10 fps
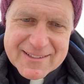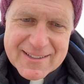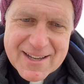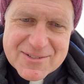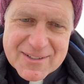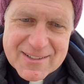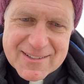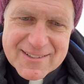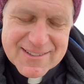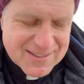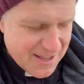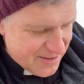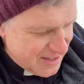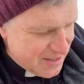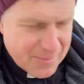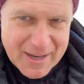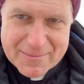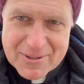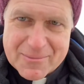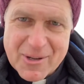He actually, there's nothing in the
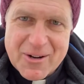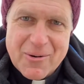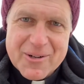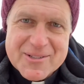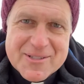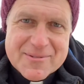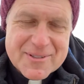Bible about a horse.